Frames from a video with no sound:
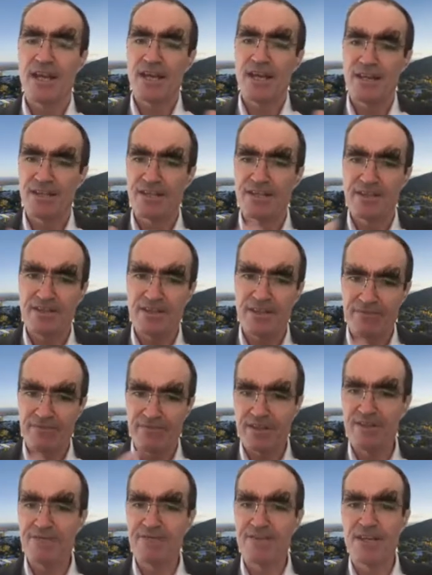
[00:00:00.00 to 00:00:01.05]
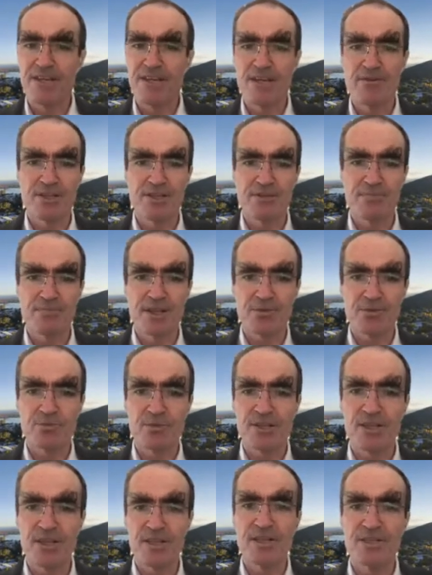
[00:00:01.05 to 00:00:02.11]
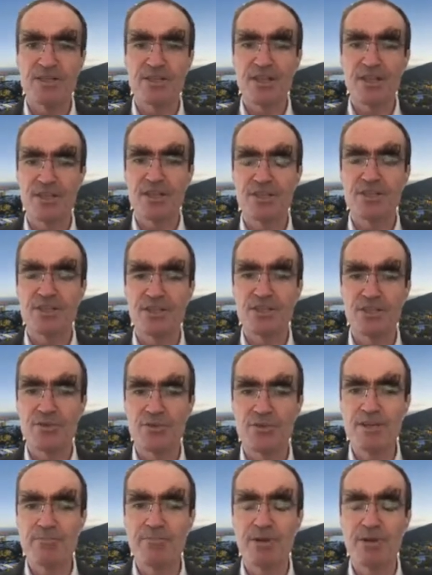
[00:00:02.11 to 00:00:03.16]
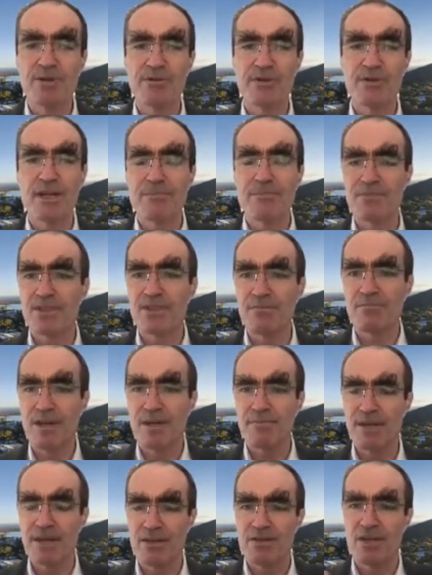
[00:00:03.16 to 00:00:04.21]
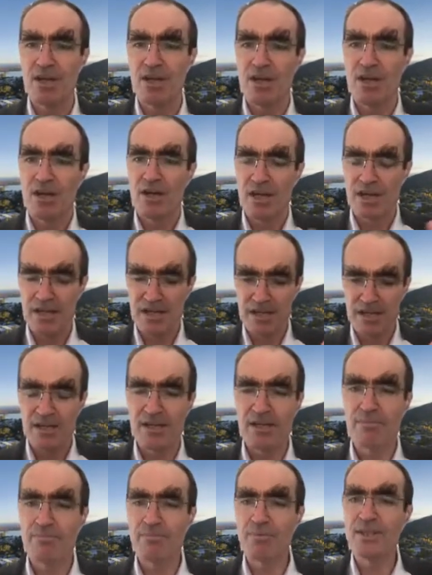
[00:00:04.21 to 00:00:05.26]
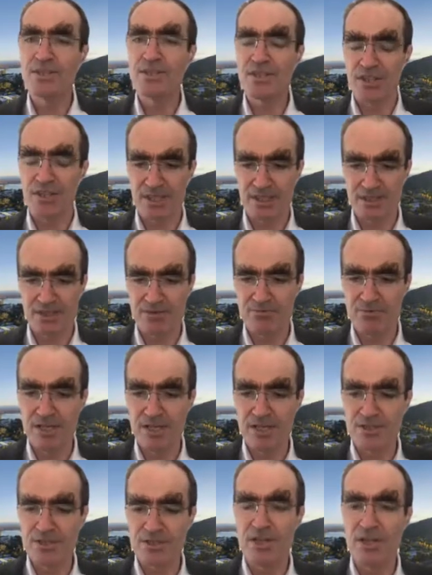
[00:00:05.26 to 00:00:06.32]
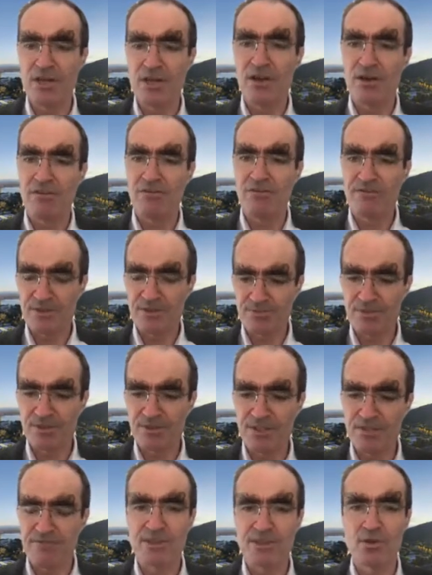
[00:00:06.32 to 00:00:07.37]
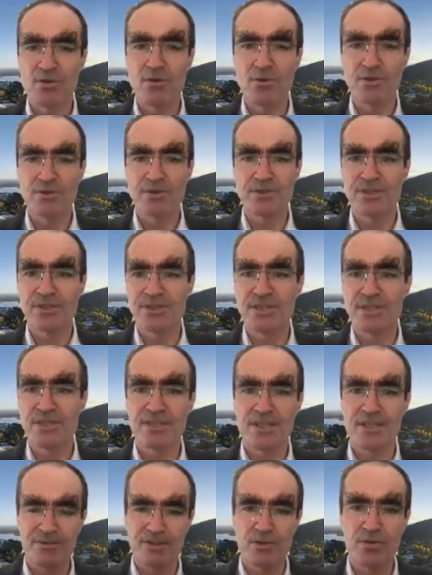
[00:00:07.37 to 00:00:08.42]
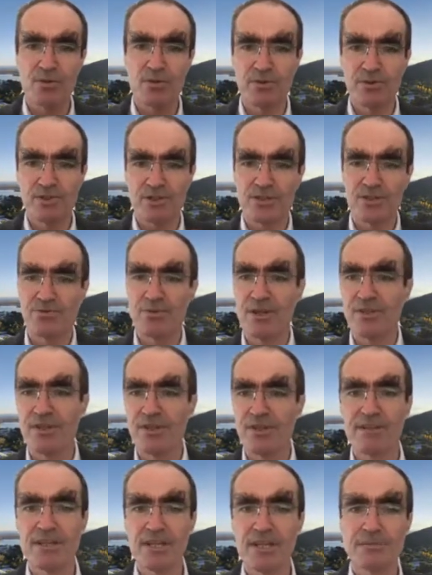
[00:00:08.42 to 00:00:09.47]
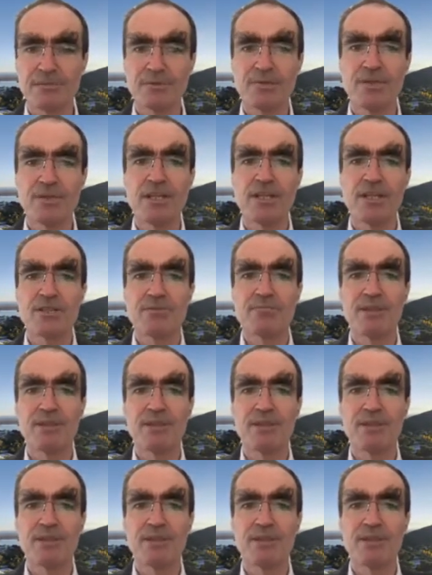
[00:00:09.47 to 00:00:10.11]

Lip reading: and if the areas match with these, then these are degree programs that map out a pre-selected range of specific courses, and some of the courses are only available to